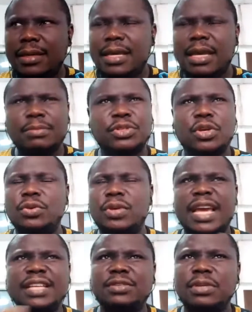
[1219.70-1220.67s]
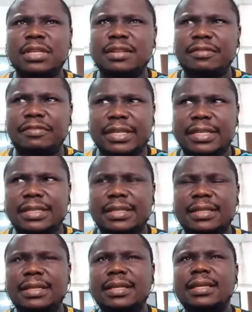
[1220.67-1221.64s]
I'm sure you guys know the difference.
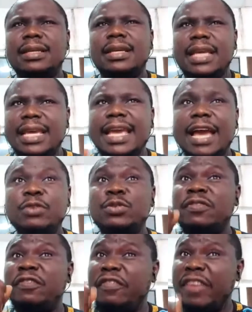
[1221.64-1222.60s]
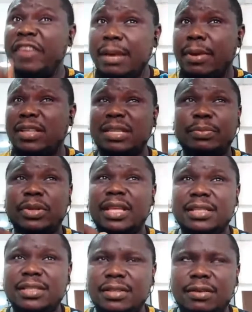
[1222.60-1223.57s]
A guy who's vague about
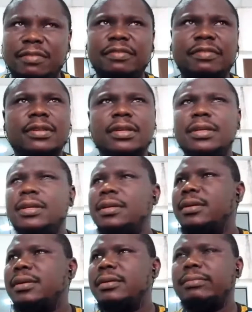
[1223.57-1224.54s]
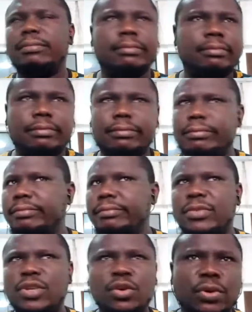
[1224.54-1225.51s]
important stuff,
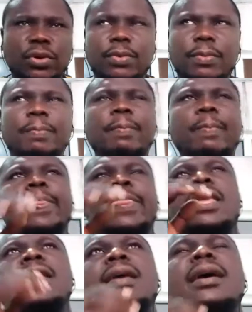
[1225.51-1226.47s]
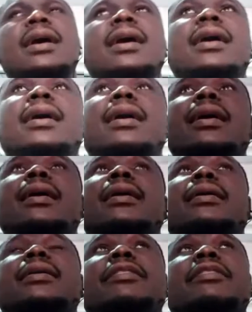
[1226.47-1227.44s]
no.
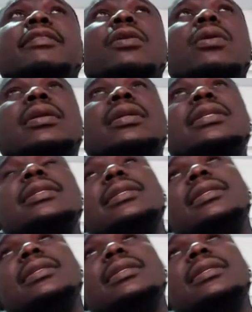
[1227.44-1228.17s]
The third